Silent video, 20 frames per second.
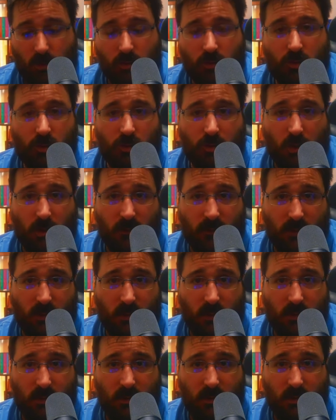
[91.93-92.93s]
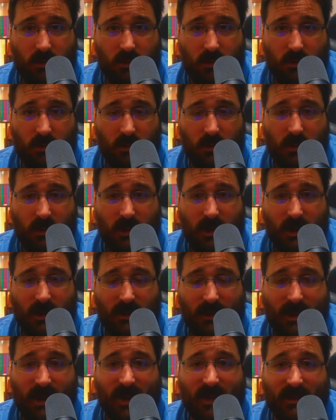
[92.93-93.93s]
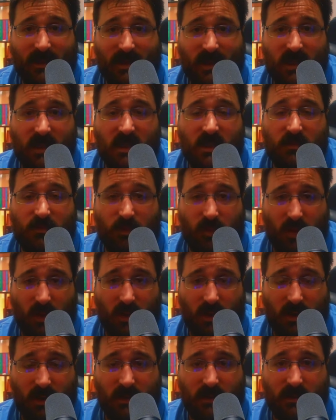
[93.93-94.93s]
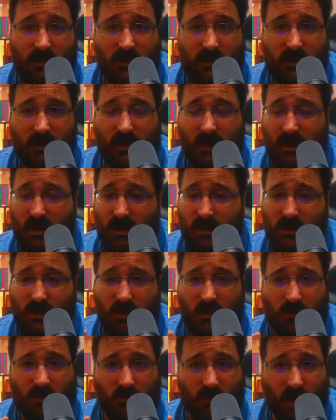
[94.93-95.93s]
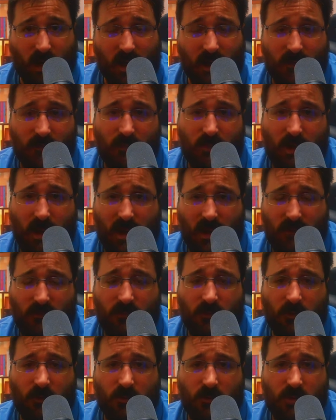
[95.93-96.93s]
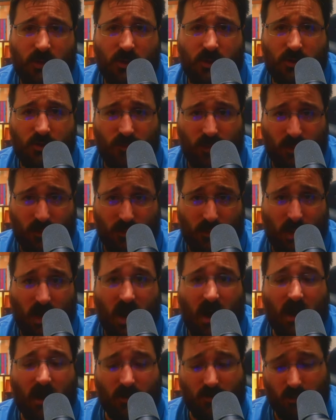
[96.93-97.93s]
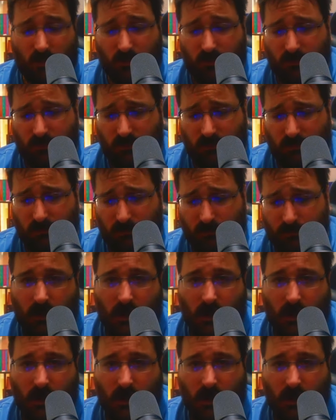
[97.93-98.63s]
Trovo, that despite is a great platform to be part of,